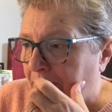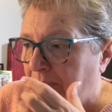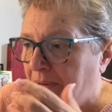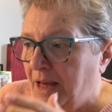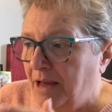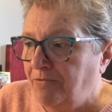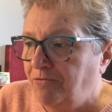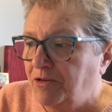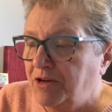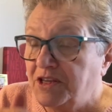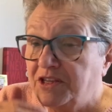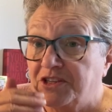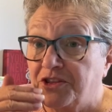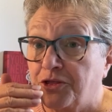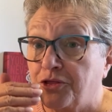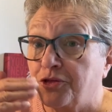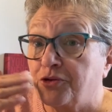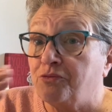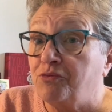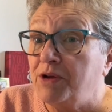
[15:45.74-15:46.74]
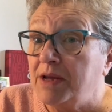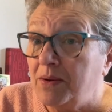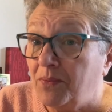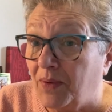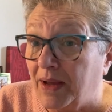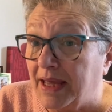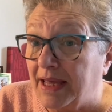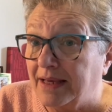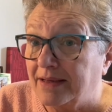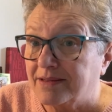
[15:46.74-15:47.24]
every 3
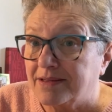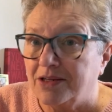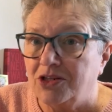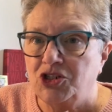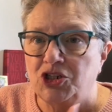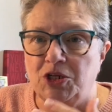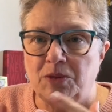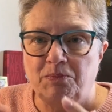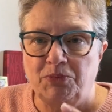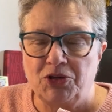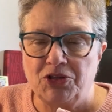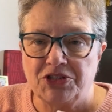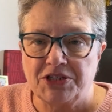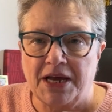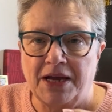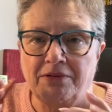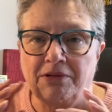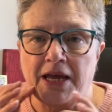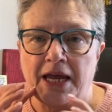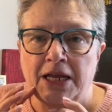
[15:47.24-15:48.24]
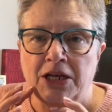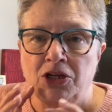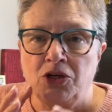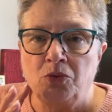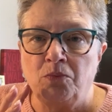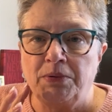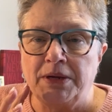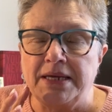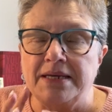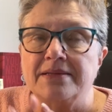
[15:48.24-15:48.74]
weeks, she puts out a new
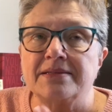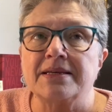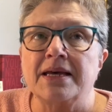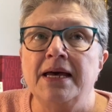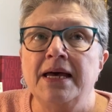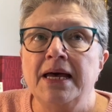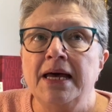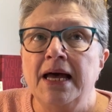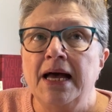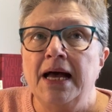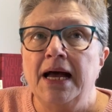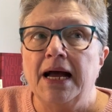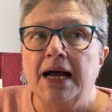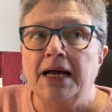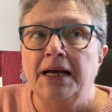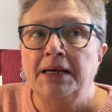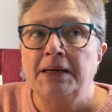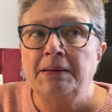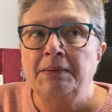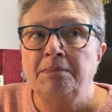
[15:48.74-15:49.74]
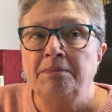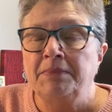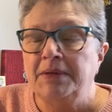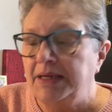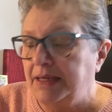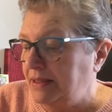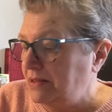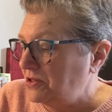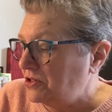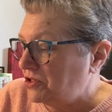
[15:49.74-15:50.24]
piece.
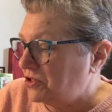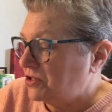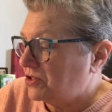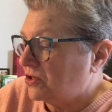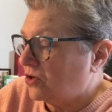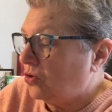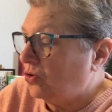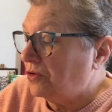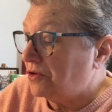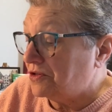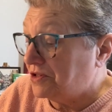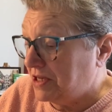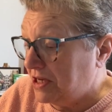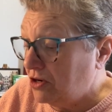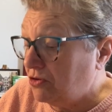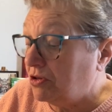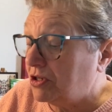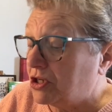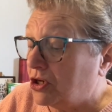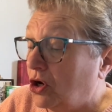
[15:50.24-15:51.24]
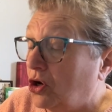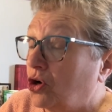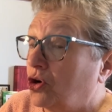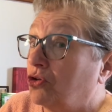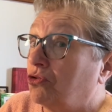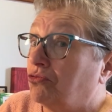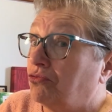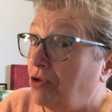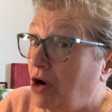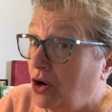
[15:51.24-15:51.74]
It's called The Secret
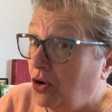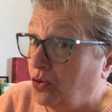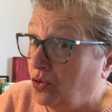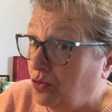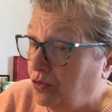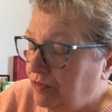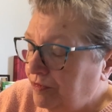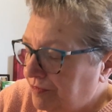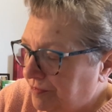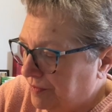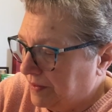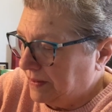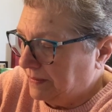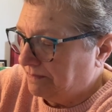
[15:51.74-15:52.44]
Grove.